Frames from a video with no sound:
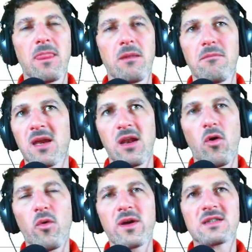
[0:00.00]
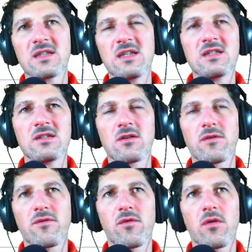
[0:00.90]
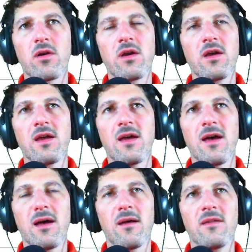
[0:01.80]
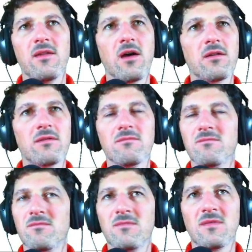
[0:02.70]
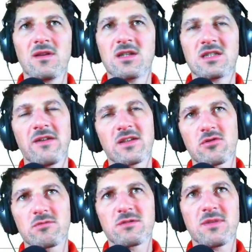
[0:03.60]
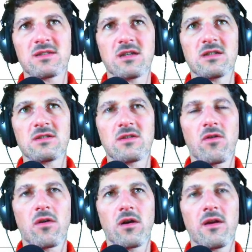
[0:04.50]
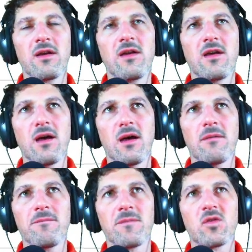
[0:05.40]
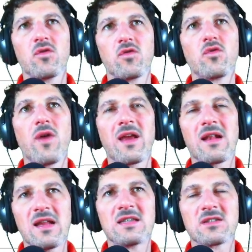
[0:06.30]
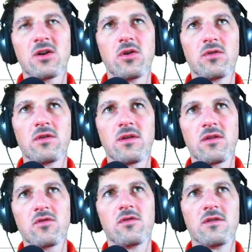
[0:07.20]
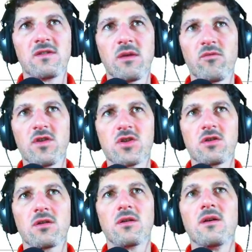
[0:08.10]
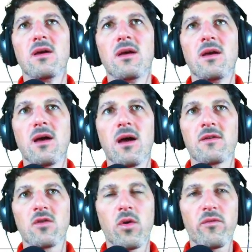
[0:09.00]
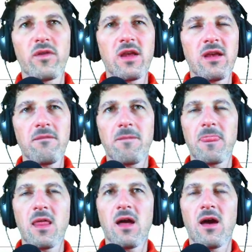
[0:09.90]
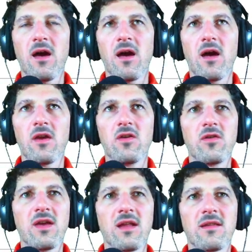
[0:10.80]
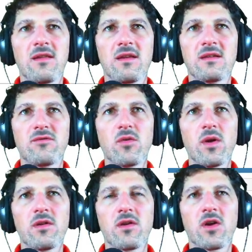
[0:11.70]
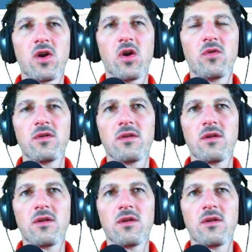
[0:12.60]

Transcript: make it always easier for non-JavaScript specialists or to write less code to do the same feature. So hopefully you get this. If you want the code,